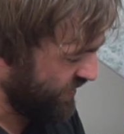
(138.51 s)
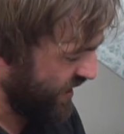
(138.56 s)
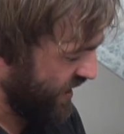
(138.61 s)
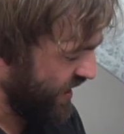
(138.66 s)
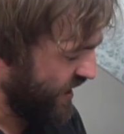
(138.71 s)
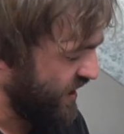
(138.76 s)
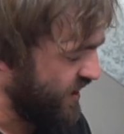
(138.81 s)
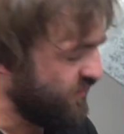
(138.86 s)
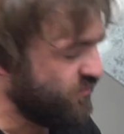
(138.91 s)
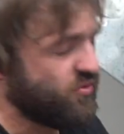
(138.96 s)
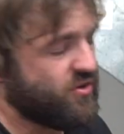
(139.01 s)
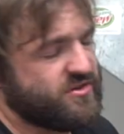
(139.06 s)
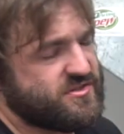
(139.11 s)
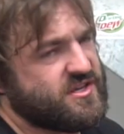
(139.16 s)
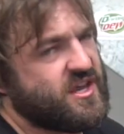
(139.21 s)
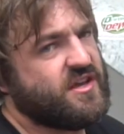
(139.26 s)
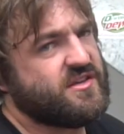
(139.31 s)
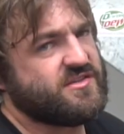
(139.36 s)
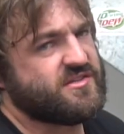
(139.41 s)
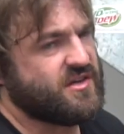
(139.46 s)
in
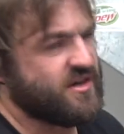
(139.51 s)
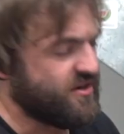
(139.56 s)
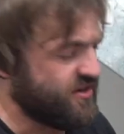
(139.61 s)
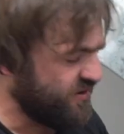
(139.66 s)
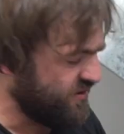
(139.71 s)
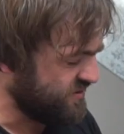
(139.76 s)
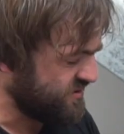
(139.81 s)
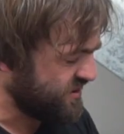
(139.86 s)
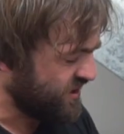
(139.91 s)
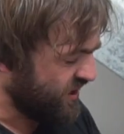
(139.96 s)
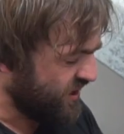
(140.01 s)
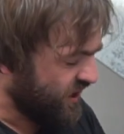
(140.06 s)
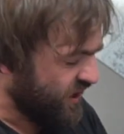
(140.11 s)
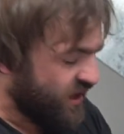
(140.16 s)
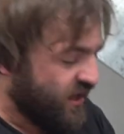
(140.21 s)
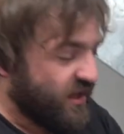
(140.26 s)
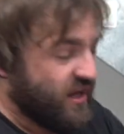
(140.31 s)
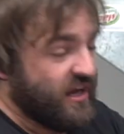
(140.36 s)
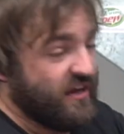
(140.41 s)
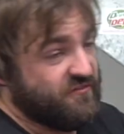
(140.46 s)
worst case scenarios,
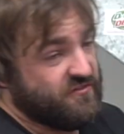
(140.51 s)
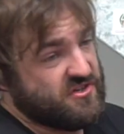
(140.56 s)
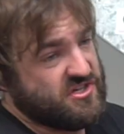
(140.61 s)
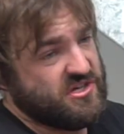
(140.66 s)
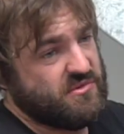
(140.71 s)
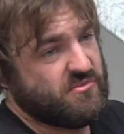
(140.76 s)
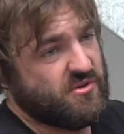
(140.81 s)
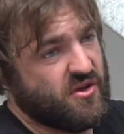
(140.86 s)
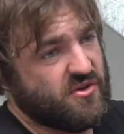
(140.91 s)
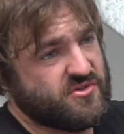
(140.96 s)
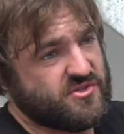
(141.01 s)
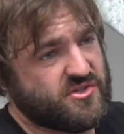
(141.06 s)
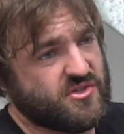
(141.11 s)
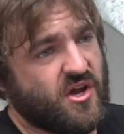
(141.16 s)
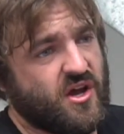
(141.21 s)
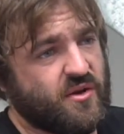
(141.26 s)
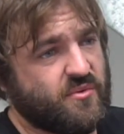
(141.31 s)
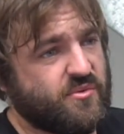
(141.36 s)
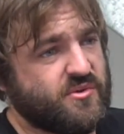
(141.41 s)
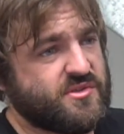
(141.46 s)
if the shim goes
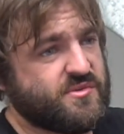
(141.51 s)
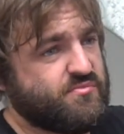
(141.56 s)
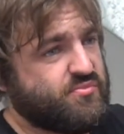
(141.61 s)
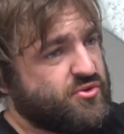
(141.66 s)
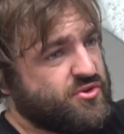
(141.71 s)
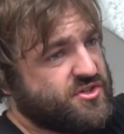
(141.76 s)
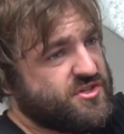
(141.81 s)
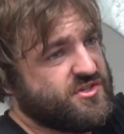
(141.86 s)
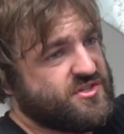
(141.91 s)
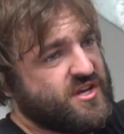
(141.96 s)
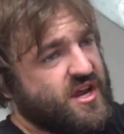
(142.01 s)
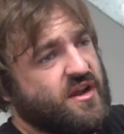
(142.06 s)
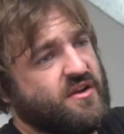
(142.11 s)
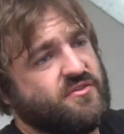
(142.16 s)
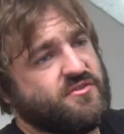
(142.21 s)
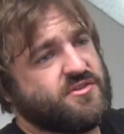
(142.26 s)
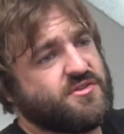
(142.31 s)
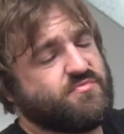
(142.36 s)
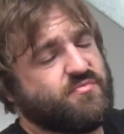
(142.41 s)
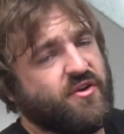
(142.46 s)
sideways and pushes down
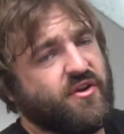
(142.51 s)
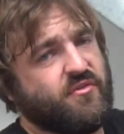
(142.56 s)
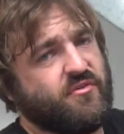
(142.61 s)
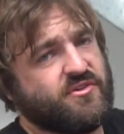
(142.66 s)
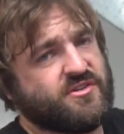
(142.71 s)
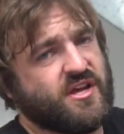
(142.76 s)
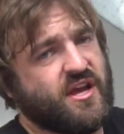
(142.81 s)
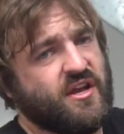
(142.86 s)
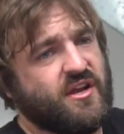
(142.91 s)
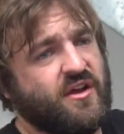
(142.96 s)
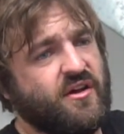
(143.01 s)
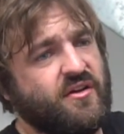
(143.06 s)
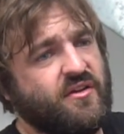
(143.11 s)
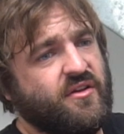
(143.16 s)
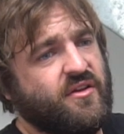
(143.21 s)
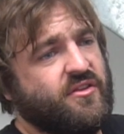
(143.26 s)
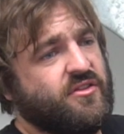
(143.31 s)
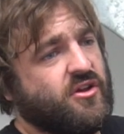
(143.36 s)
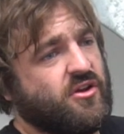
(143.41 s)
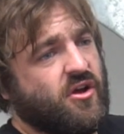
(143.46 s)
on the spring retainer,
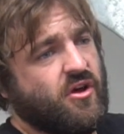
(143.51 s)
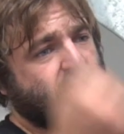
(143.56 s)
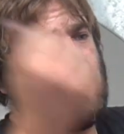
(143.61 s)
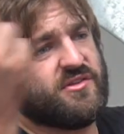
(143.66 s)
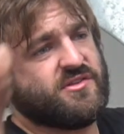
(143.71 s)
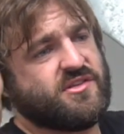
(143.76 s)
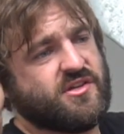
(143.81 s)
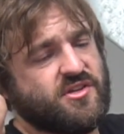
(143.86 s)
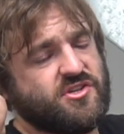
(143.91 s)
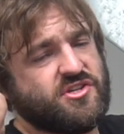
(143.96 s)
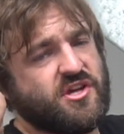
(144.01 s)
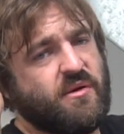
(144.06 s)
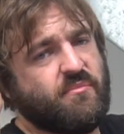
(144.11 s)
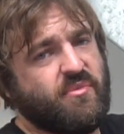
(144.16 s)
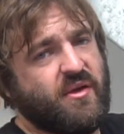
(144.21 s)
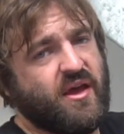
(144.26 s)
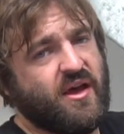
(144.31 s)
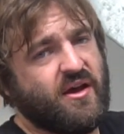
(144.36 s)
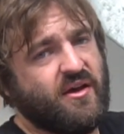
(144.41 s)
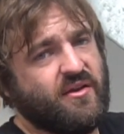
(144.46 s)
the collets can
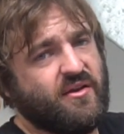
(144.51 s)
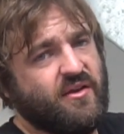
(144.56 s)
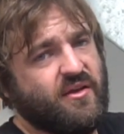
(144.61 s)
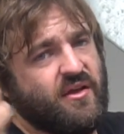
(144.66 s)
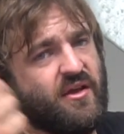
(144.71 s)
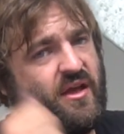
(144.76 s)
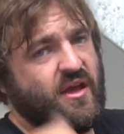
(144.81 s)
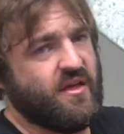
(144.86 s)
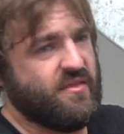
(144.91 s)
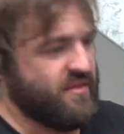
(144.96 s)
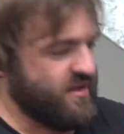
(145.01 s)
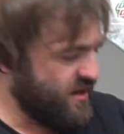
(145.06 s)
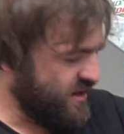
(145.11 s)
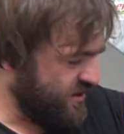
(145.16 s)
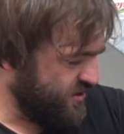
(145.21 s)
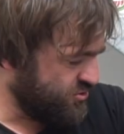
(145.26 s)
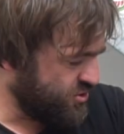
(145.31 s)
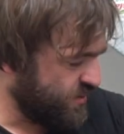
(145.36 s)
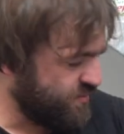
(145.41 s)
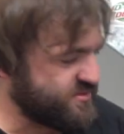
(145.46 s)
jump out and
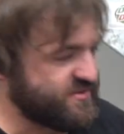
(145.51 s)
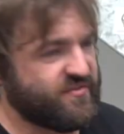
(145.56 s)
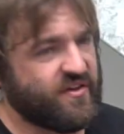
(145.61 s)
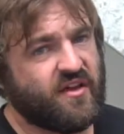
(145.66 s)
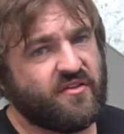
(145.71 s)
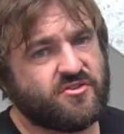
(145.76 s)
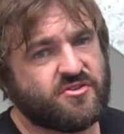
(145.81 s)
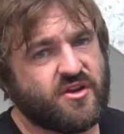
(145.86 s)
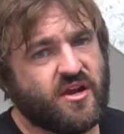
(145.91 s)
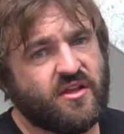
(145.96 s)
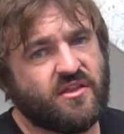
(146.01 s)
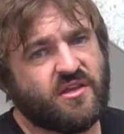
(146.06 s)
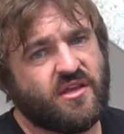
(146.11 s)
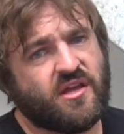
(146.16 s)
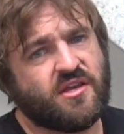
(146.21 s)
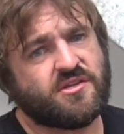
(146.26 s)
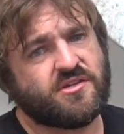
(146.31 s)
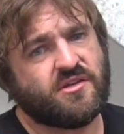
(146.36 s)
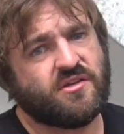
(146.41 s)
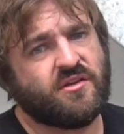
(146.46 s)
then drops the valve straight in the
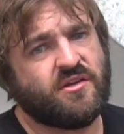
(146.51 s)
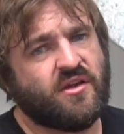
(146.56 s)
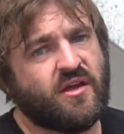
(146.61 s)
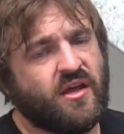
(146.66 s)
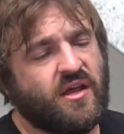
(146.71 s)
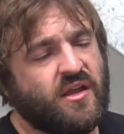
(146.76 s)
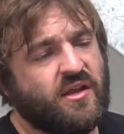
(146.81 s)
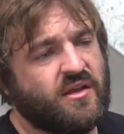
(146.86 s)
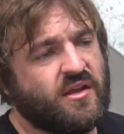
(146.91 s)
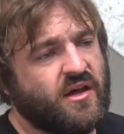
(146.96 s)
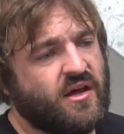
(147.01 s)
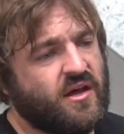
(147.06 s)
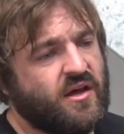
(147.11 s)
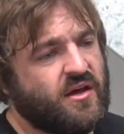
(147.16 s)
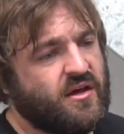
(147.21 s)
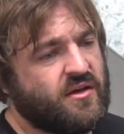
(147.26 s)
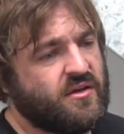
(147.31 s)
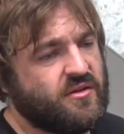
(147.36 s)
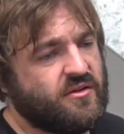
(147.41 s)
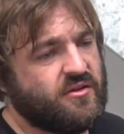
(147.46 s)
engine and
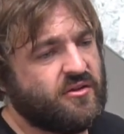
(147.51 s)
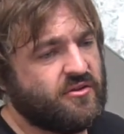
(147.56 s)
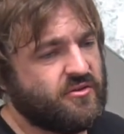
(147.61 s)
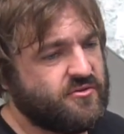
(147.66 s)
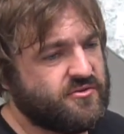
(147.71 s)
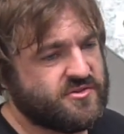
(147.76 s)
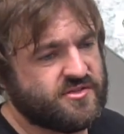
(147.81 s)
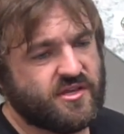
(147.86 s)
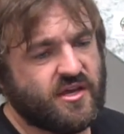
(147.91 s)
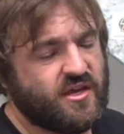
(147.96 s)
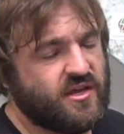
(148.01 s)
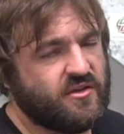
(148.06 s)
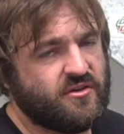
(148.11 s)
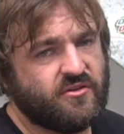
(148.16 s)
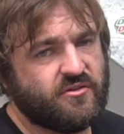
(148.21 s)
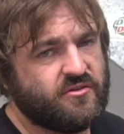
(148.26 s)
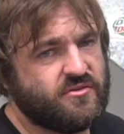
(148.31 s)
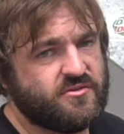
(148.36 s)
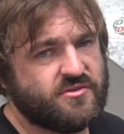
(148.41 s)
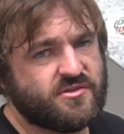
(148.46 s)
uh, you lose the head,
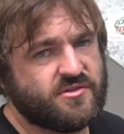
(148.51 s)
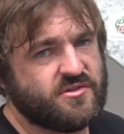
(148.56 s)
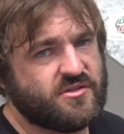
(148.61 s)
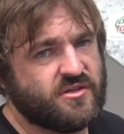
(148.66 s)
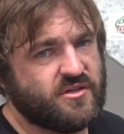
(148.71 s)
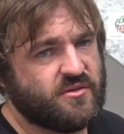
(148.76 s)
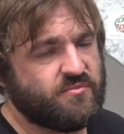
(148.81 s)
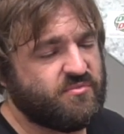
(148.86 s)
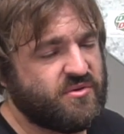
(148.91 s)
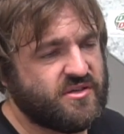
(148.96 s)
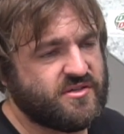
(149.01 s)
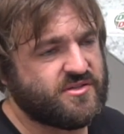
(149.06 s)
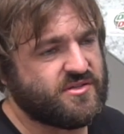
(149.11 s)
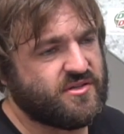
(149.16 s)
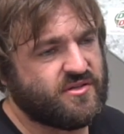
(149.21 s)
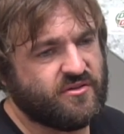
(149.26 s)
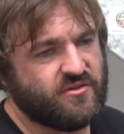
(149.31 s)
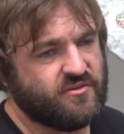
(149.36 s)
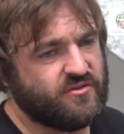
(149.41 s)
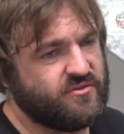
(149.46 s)
you lose the
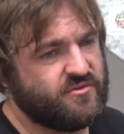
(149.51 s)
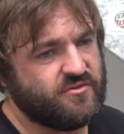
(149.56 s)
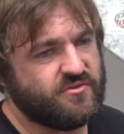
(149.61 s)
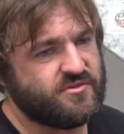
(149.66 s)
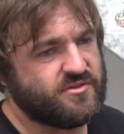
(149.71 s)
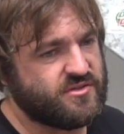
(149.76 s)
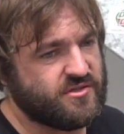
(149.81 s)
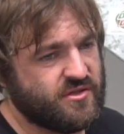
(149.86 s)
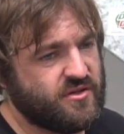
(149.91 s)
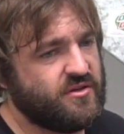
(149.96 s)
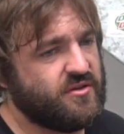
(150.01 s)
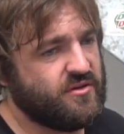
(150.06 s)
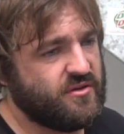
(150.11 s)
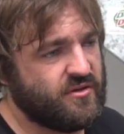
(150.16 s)
piston, you lose